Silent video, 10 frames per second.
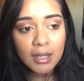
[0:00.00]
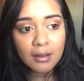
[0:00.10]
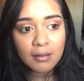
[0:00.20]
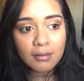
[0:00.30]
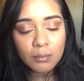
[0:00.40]
and
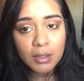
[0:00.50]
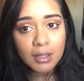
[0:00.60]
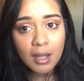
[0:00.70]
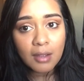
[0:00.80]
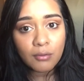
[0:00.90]
that's something
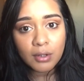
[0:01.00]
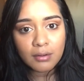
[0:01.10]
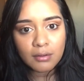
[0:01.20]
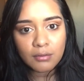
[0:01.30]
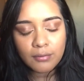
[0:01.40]
that I wanted
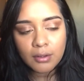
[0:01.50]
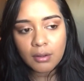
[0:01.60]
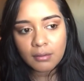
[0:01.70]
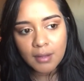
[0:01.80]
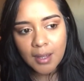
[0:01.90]
to do for a
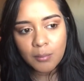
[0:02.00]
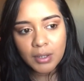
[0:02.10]
long time,